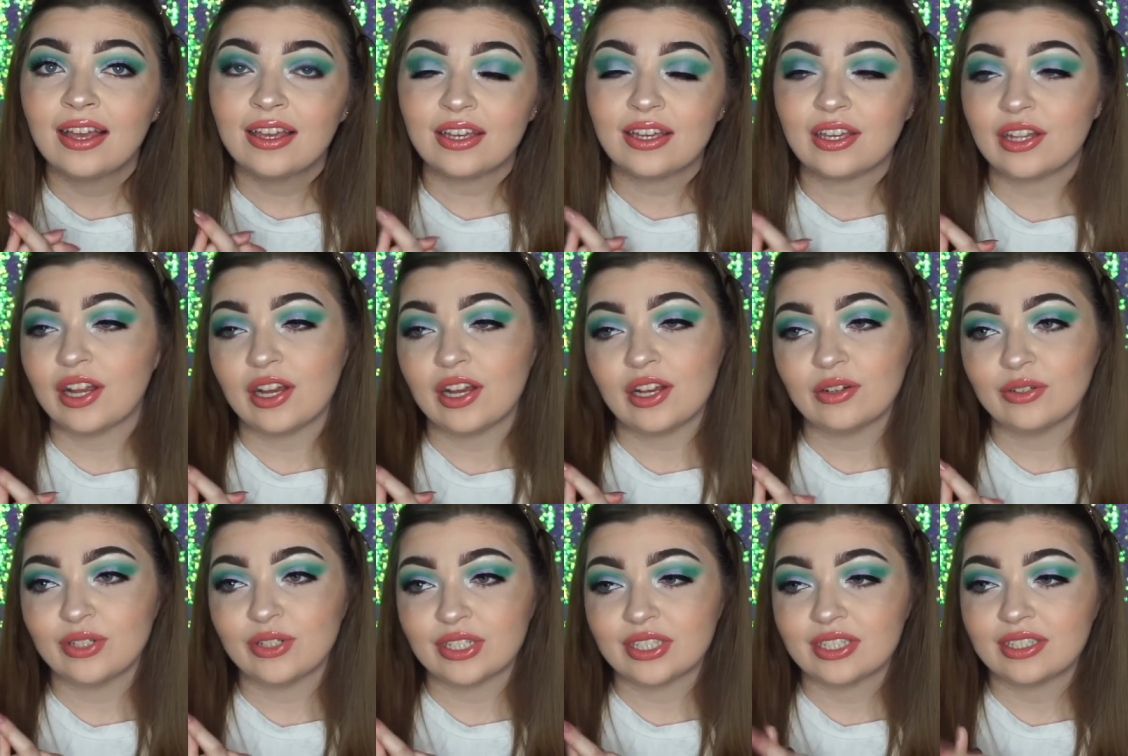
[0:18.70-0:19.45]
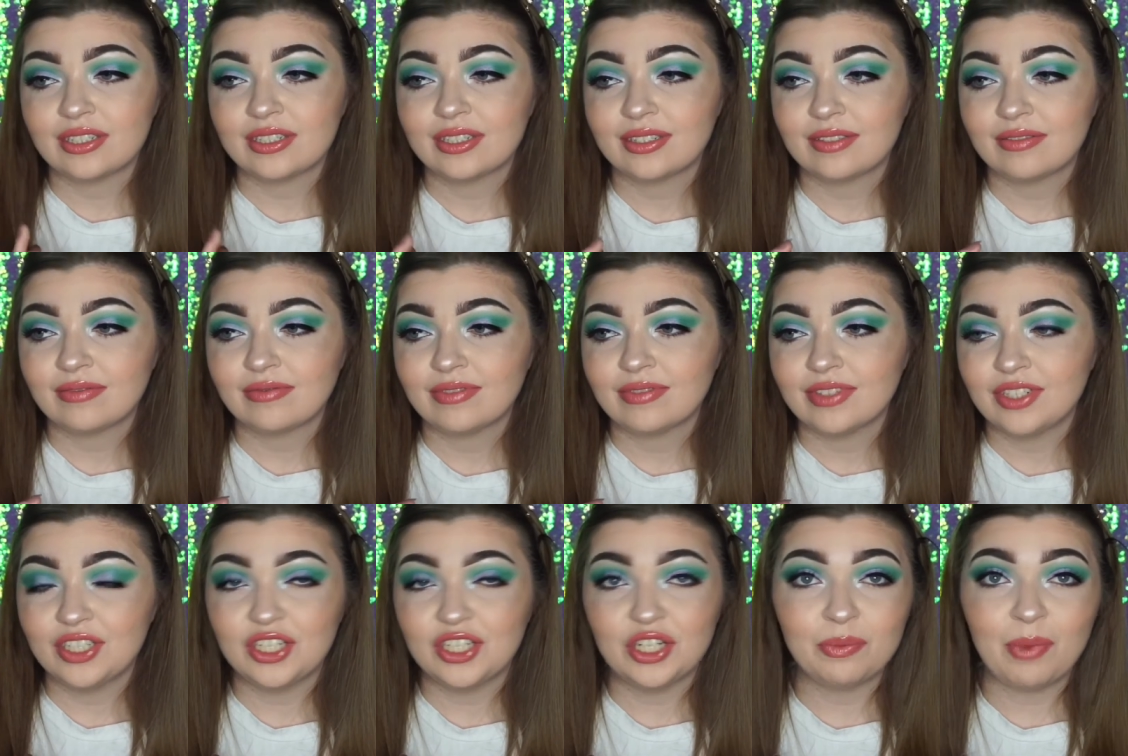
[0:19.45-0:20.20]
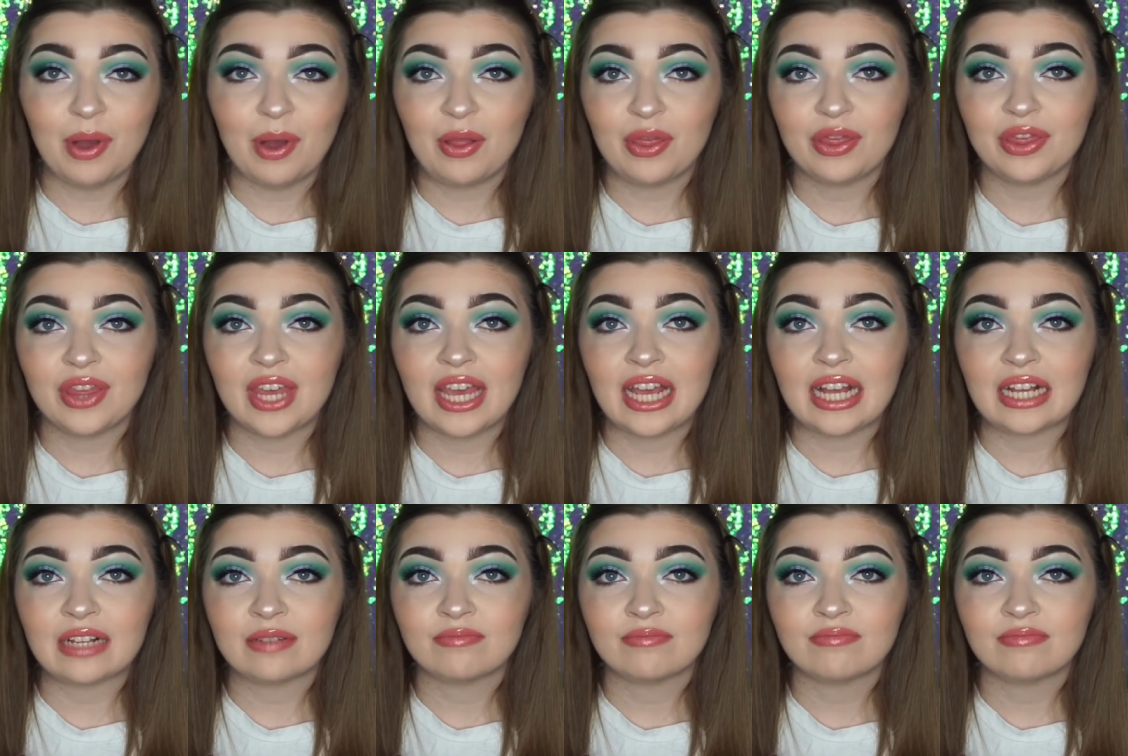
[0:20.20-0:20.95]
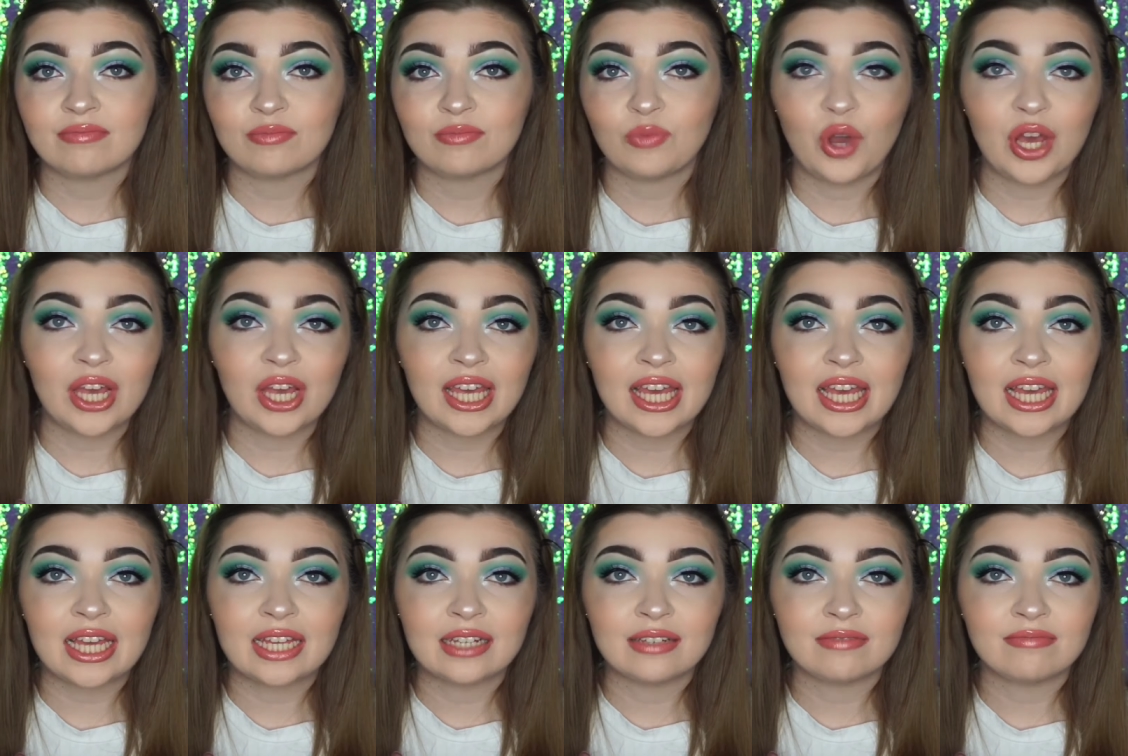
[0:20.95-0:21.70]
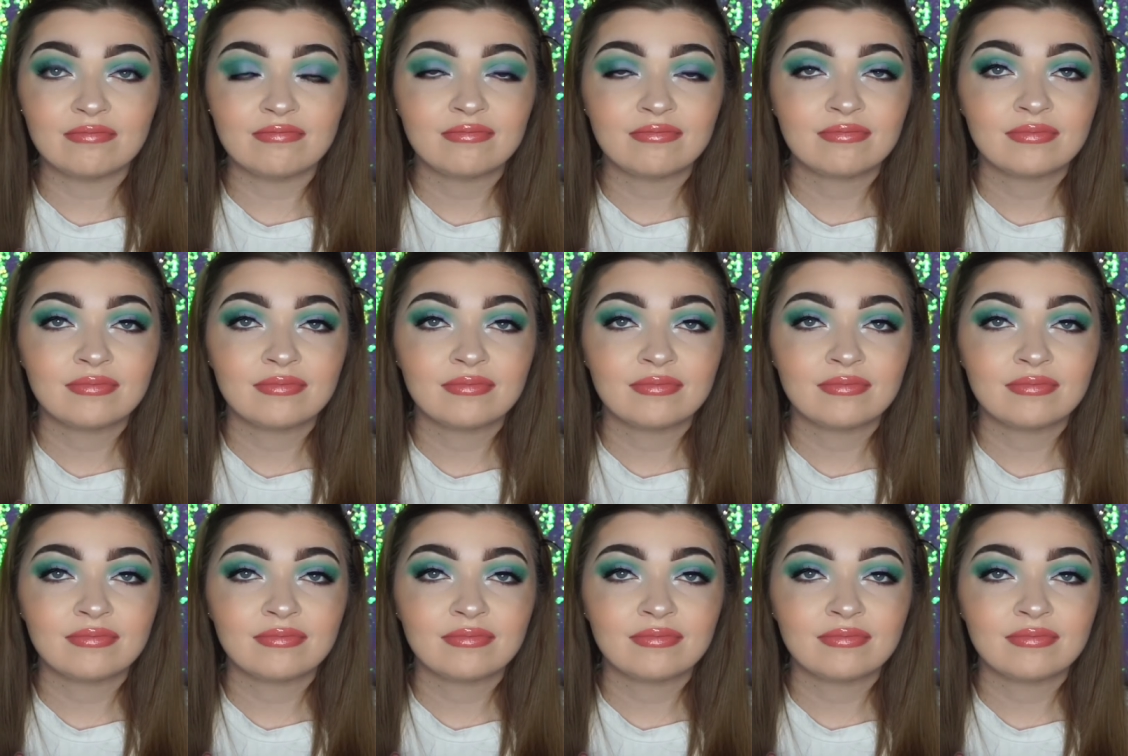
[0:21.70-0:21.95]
you know, just doing my own thing, working.